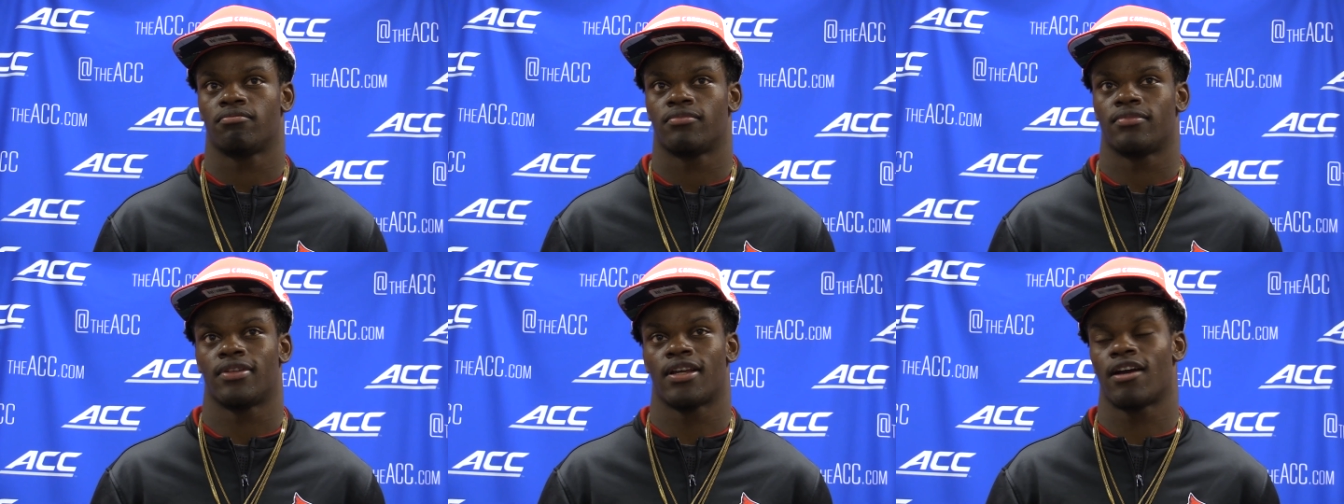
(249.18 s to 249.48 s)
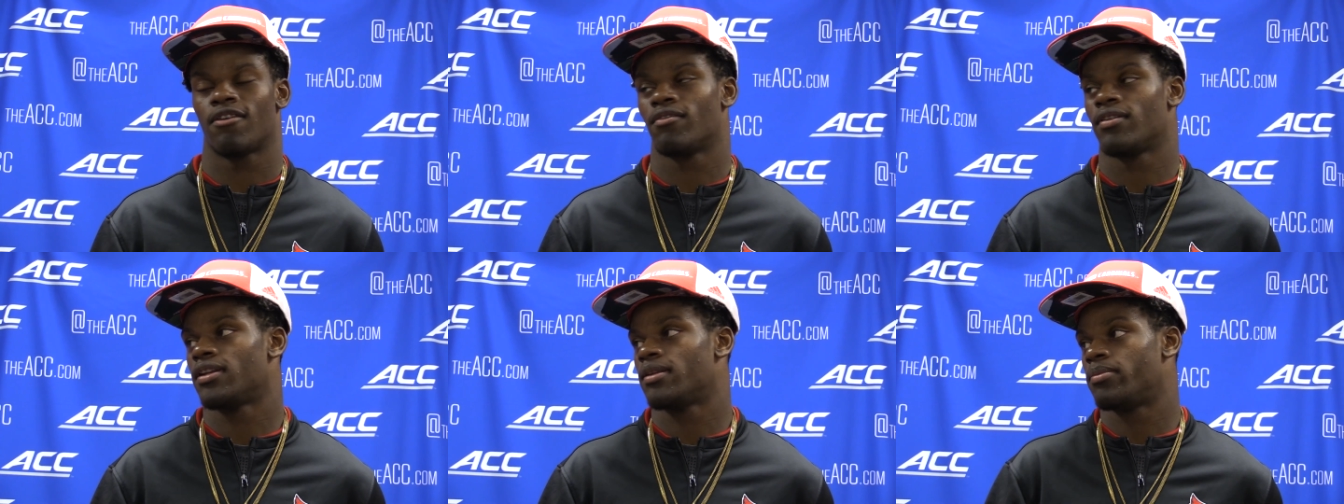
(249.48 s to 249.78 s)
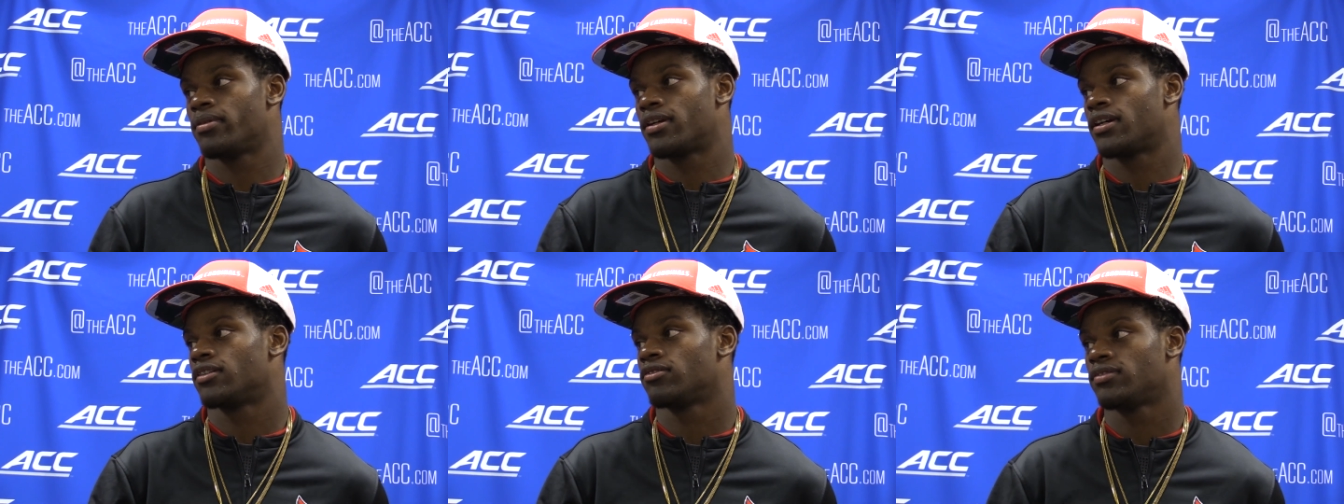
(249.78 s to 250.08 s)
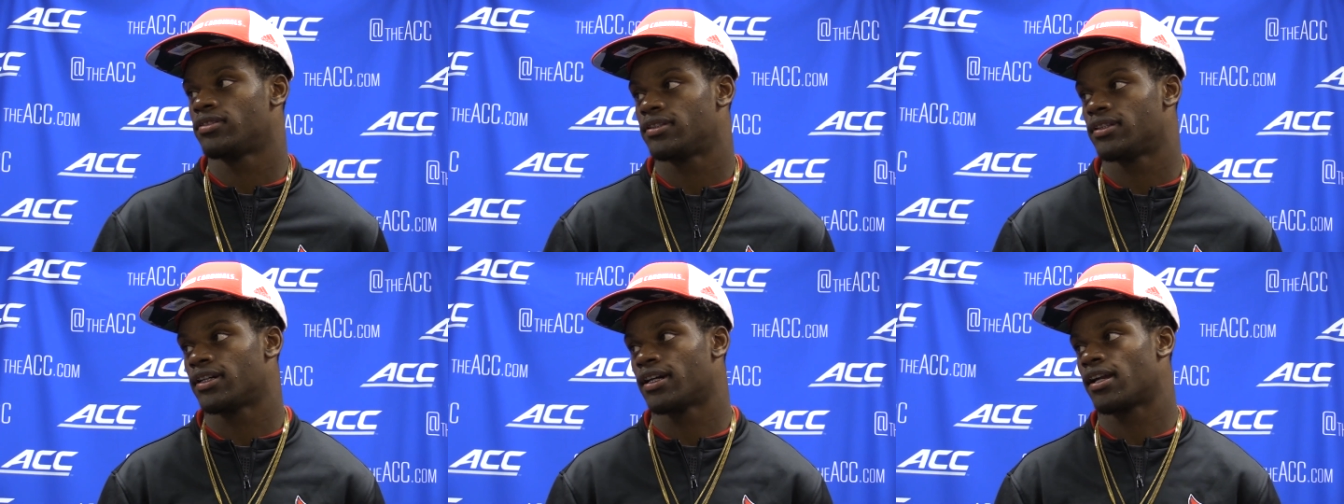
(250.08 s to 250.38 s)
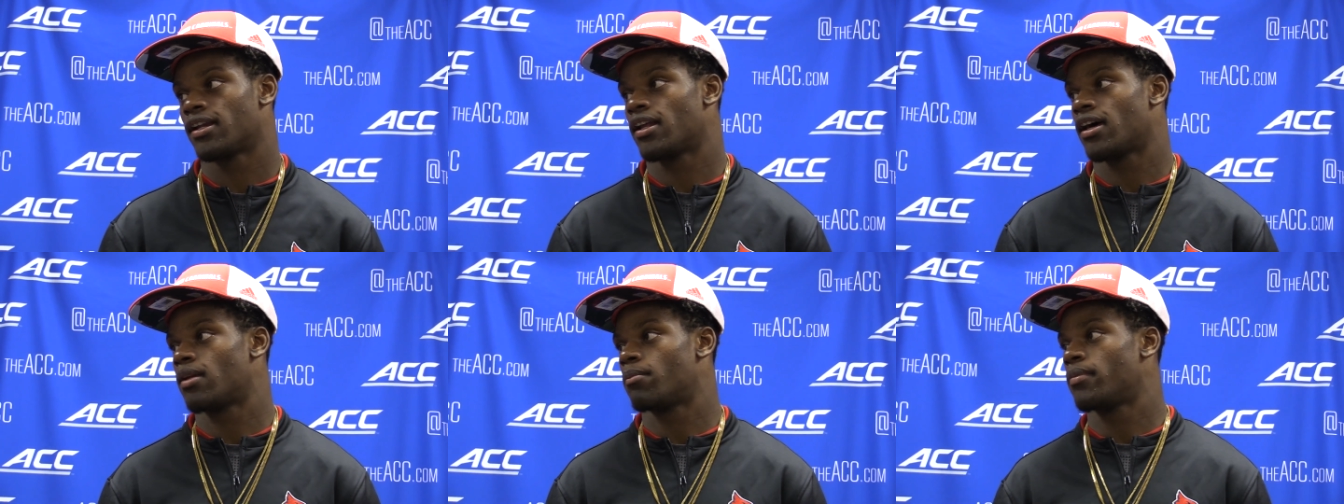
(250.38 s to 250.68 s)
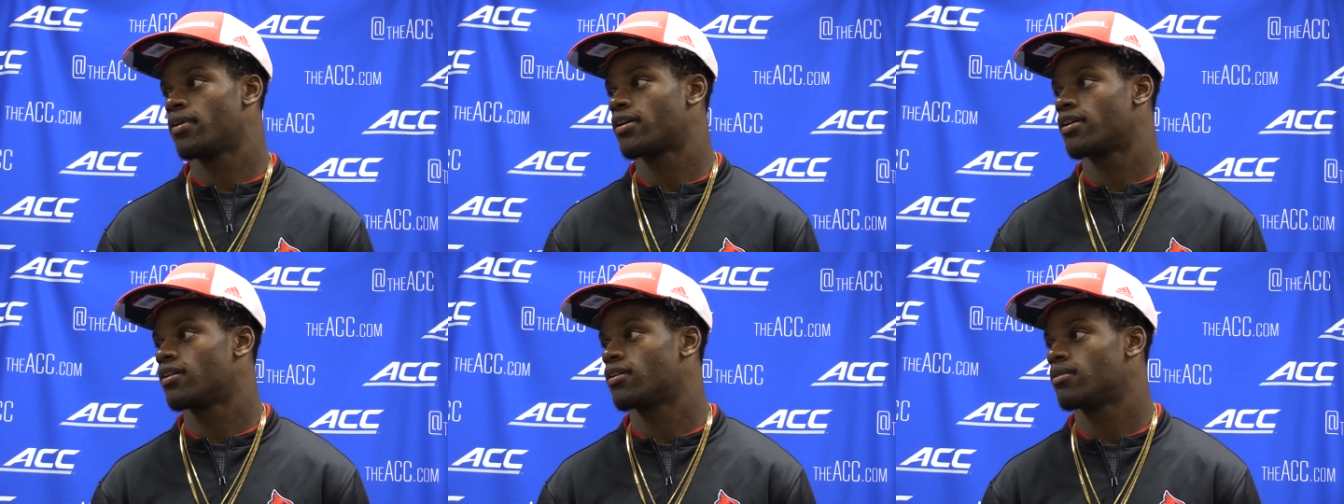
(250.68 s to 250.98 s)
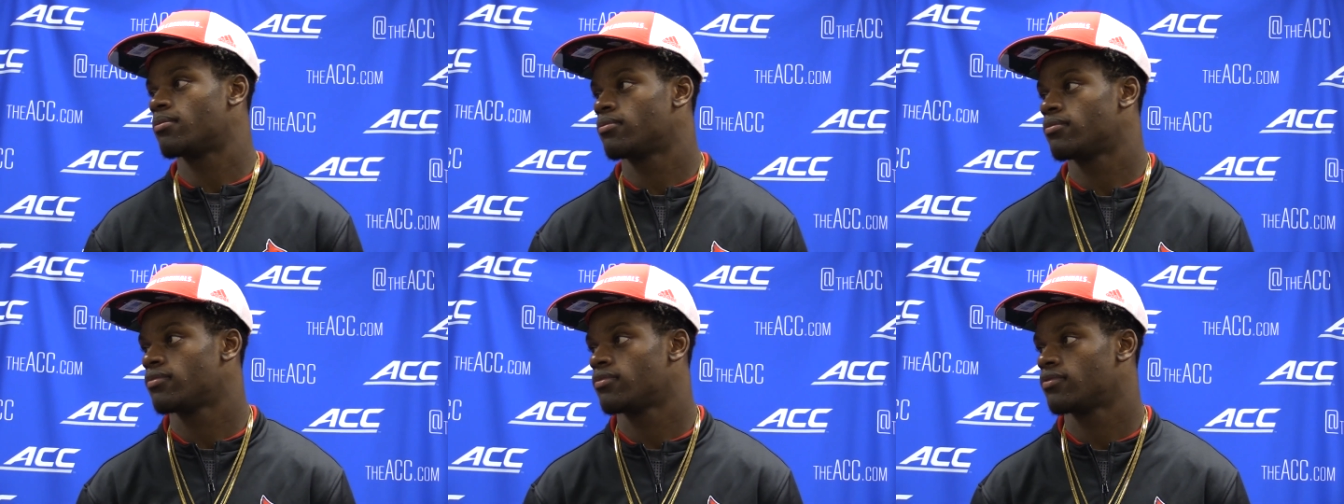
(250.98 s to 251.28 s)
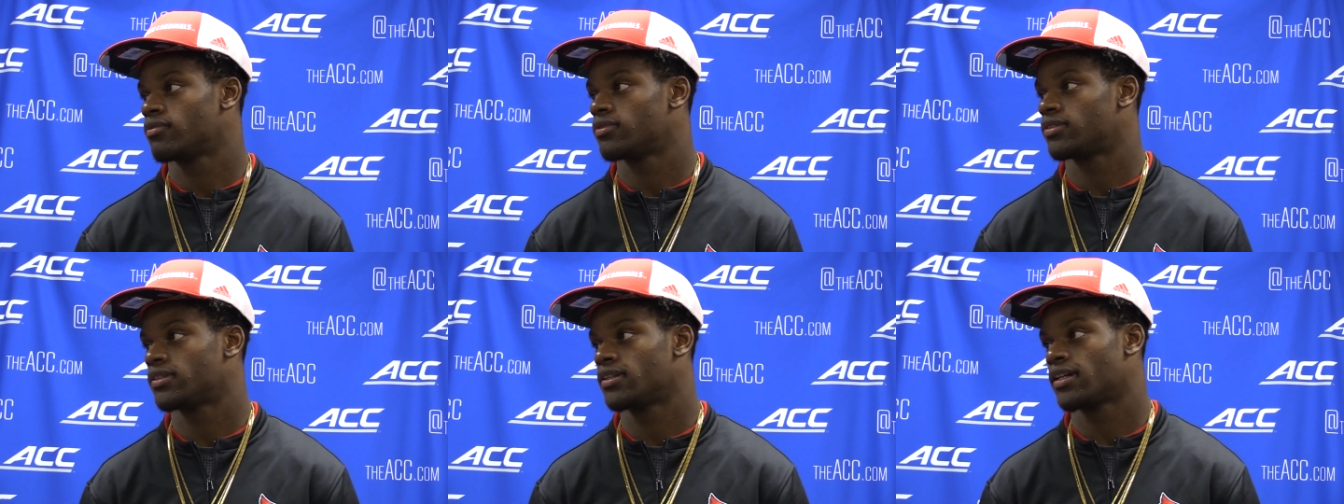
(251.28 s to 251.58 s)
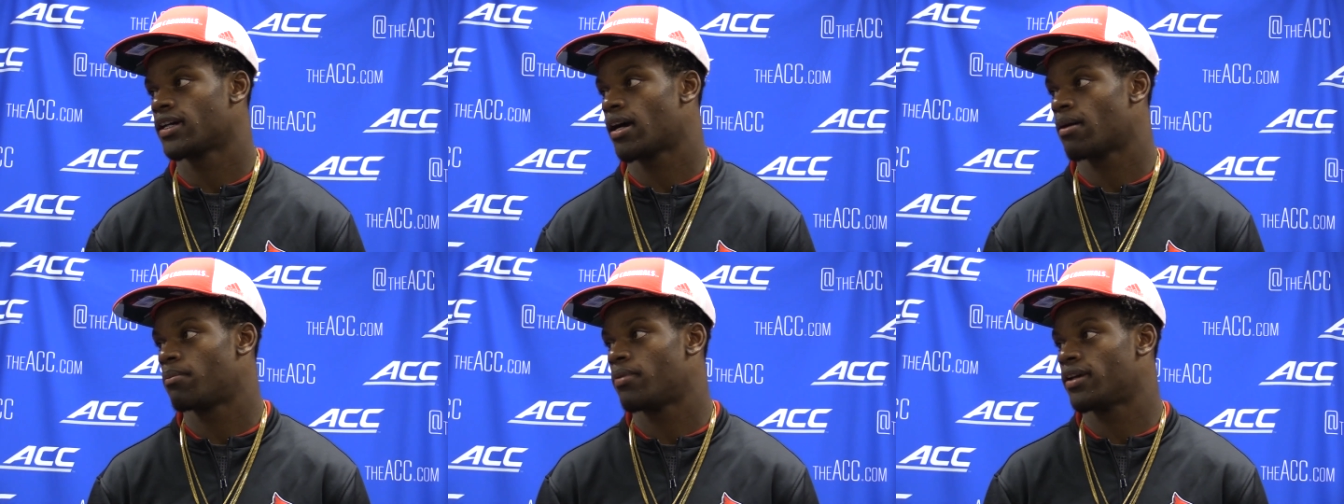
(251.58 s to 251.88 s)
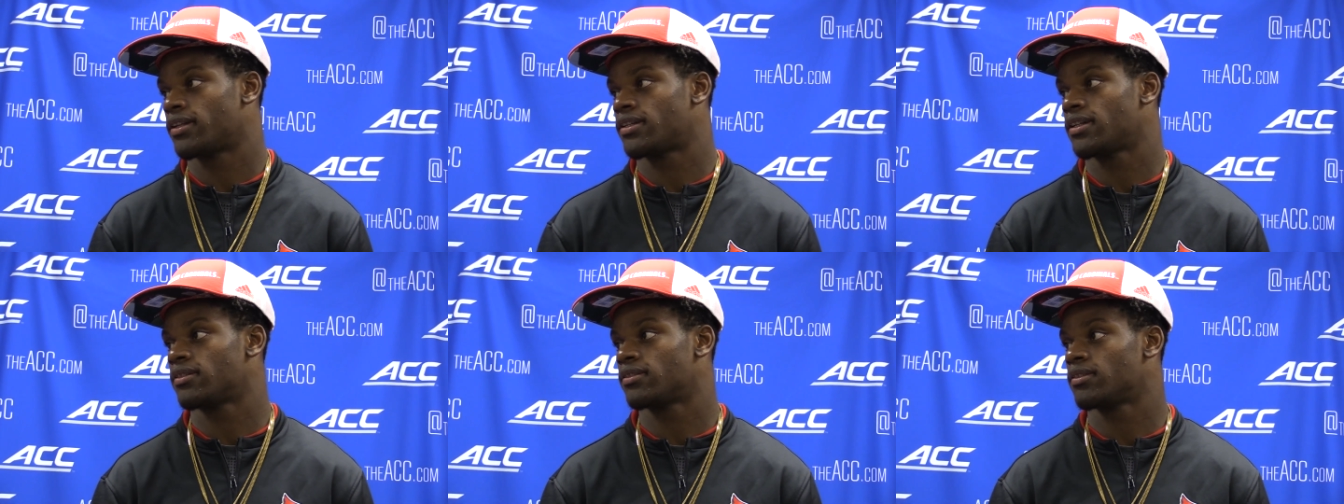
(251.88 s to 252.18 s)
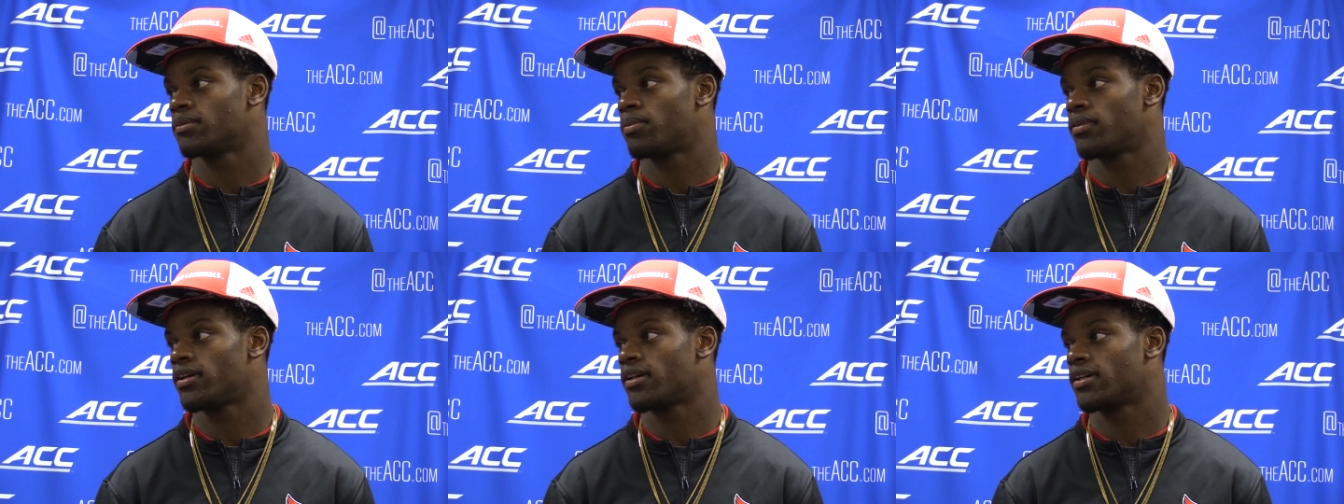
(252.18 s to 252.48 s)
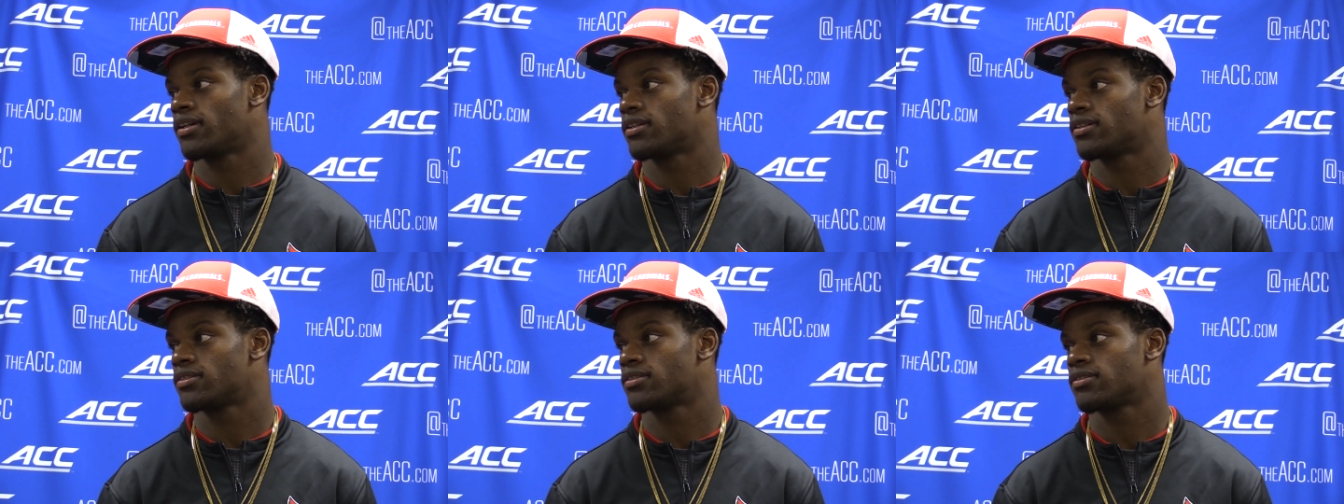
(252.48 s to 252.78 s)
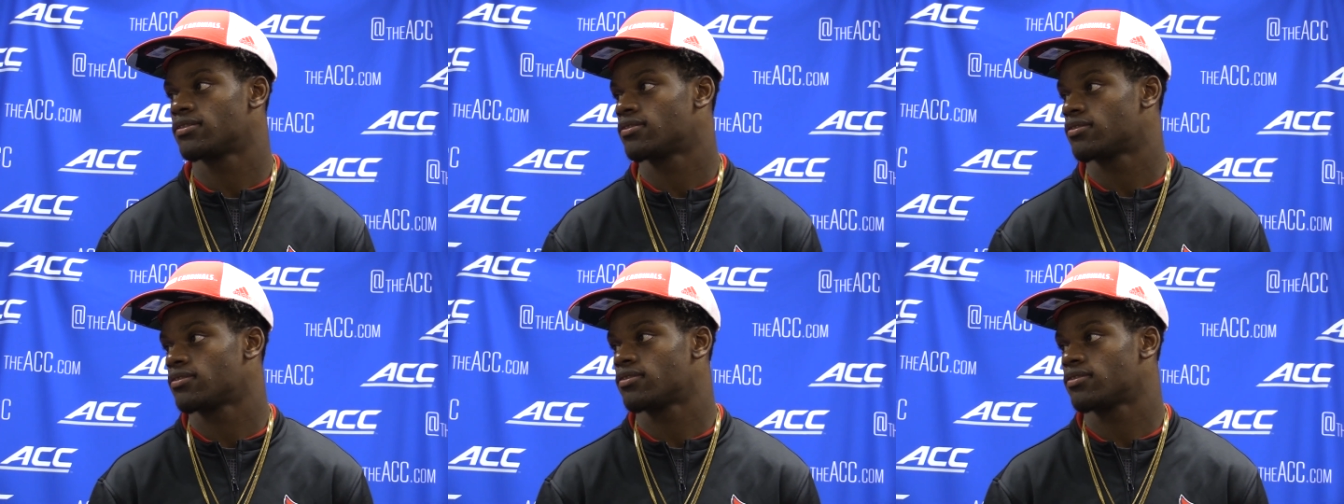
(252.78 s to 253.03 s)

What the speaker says: Not really, because we still got a lot to make up. Still got big teams to play against.